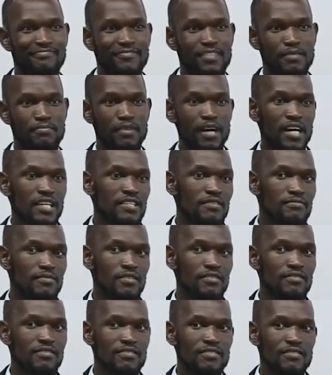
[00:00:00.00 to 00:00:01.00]
Is it
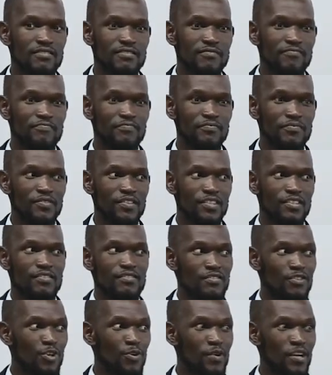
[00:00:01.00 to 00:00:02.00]
possible?
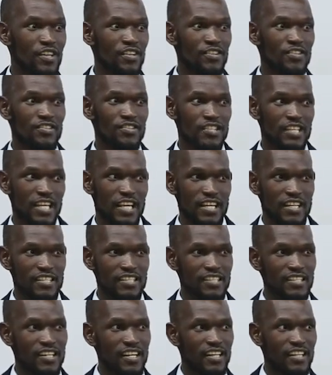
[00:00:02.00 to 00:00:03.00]
Just throwing those
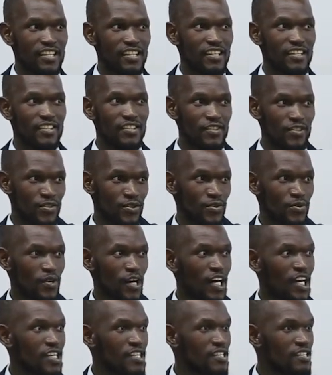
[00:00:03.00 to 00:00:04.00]
things to
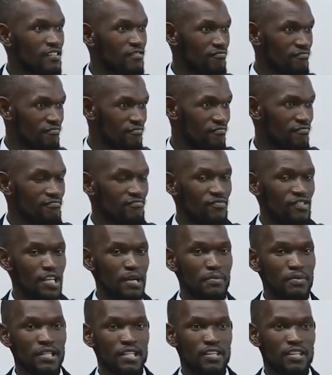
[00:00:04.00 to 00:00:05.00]
us,
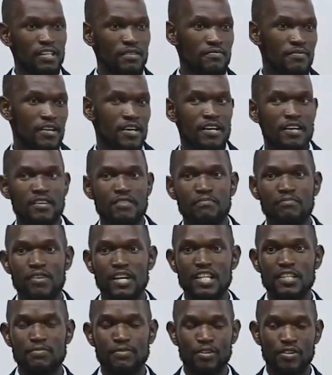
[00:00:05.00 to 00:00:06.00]
seminary
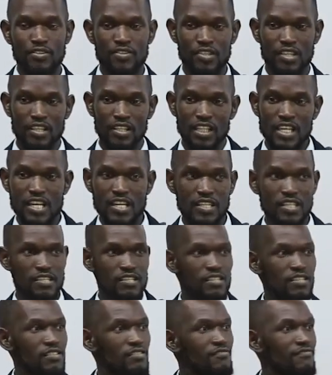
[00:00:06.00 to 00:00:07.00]
principals and
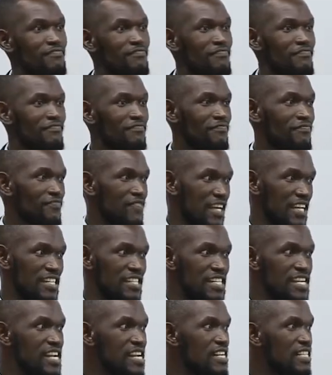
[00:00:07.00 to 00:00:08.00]
leaders
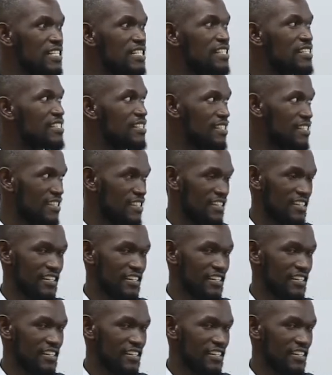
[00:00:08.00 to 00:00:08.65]
and deans?